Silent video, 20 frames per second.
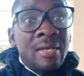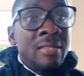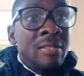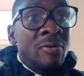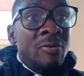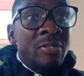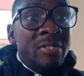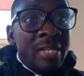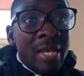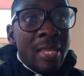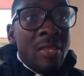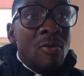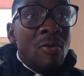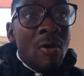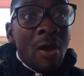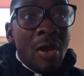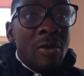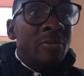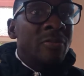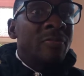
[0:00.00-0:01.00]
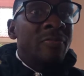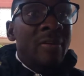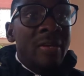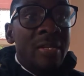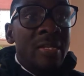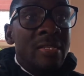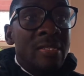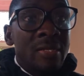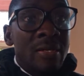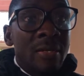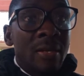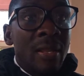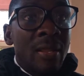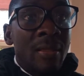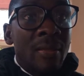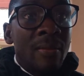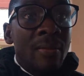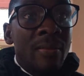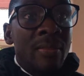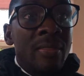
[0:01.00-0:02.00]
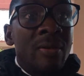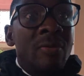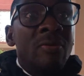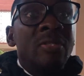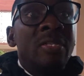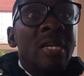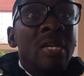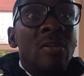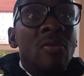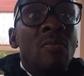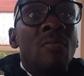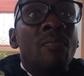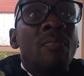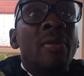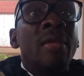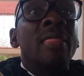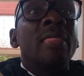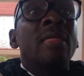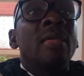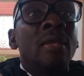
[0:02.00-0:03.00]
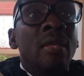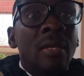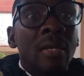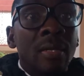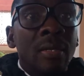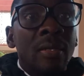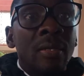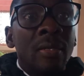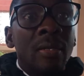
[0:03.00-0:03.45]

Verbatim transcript: They will take you out of an X-ray. They will tell you breathe in,